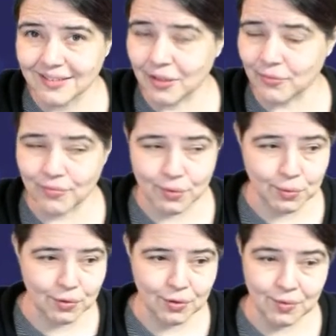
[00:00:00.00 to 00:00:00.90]
the
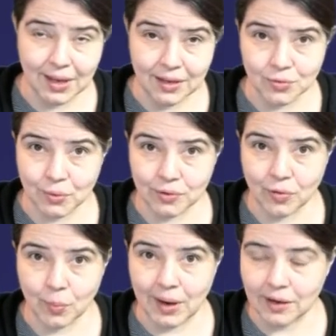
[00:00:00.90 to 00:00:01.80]
further you get towards
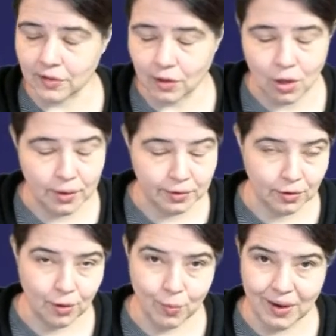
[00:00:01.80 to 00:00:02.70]
the red, the longer
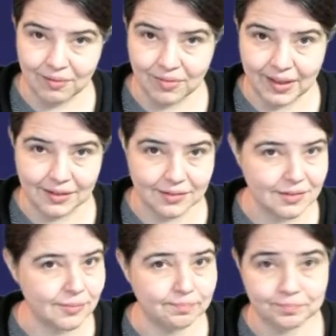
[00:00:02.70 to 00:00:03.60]
your
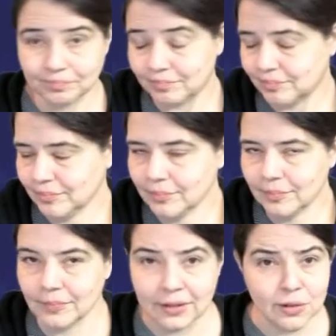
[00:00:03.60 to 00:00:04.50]
wavelengths,
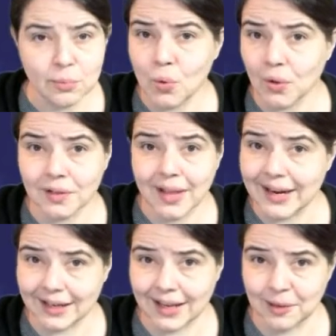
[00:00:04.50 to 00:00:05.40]
the more
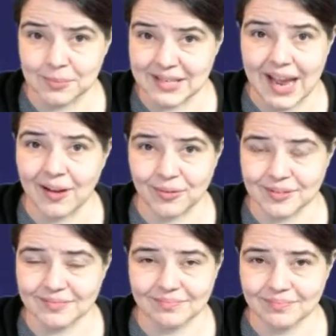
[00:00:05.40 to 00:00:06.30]
light comes out
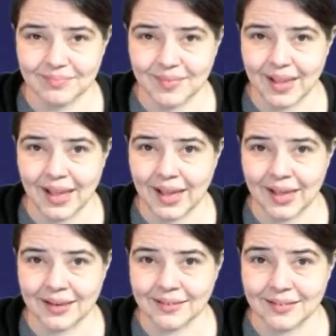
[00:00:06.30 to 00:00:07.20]

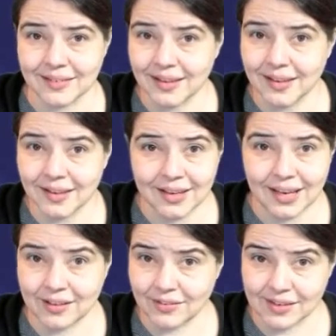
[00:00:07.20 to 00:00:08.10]
and
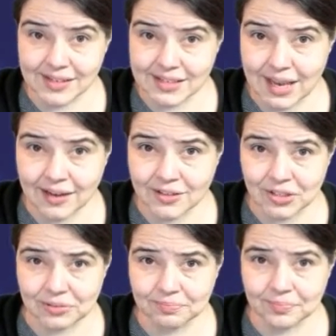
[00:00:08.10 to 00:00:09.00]
hits a
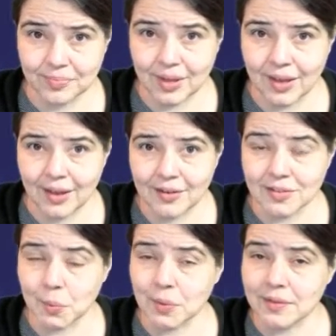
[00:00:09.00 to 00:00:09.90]
detector.
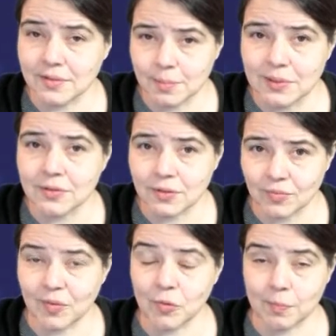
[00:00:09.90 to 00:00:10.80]
So, with the Spitzer
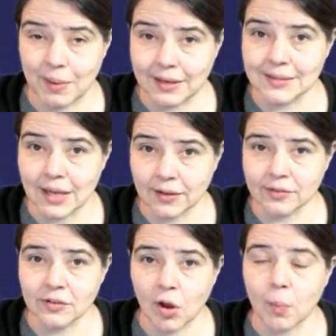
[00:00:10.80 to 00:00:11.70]
Space
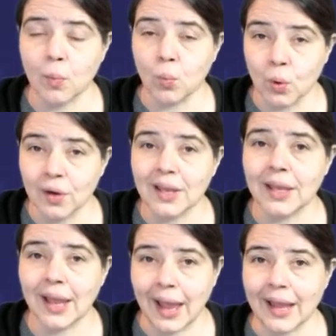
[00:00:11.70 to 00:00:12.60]
Telescope
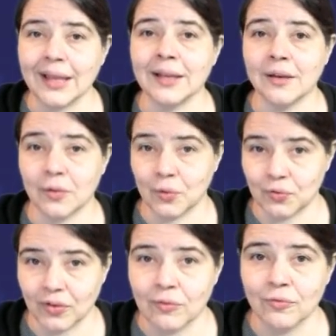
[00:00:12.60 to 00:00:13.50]
working in
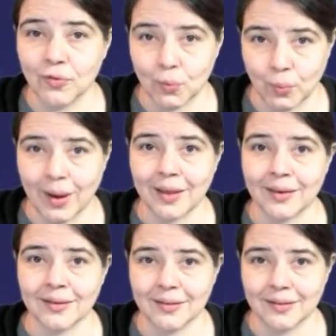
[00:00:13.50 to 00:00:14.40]
those
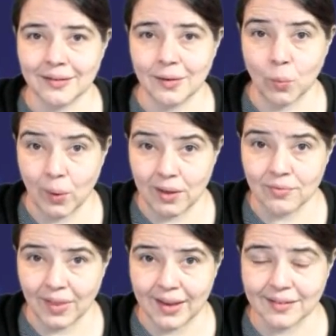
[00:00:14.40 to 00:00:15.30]
infrared
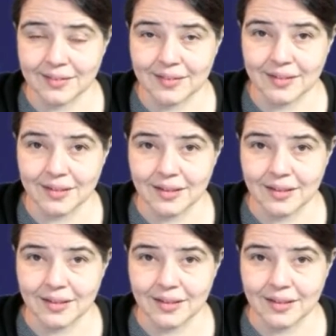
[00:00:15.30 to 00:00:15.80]
wavelengths,